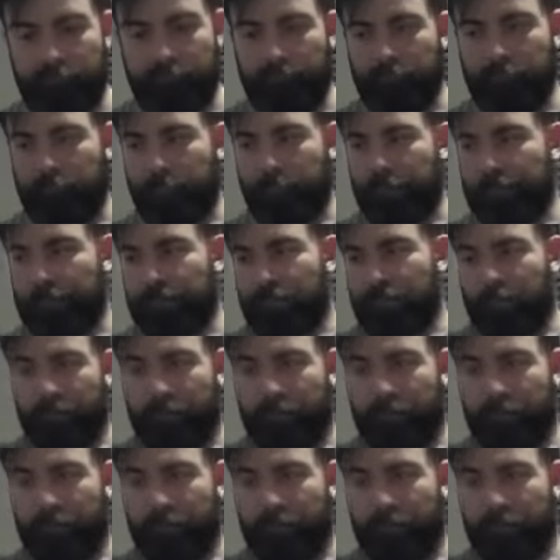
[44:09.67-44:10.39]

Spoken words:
But don't worry,